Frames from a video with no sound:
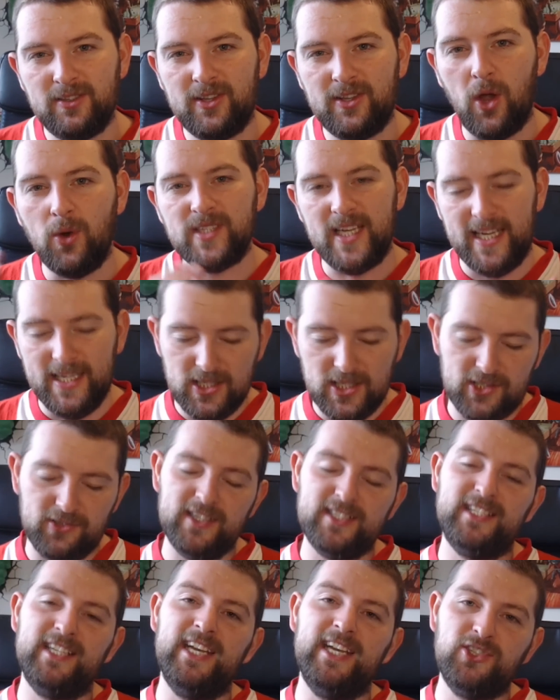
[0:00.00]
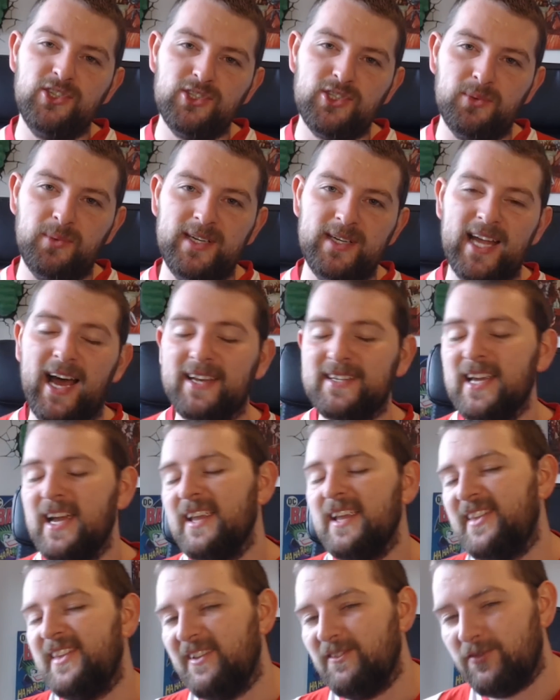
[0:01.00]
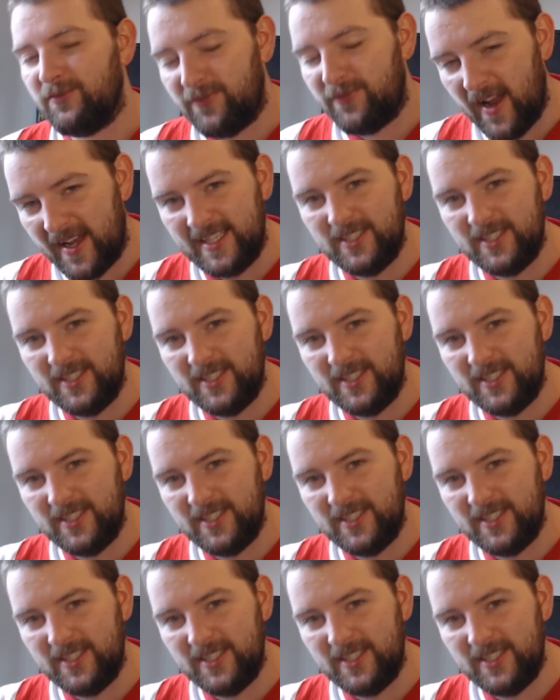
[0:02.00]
Those injuries, the issues that we'd had, then fed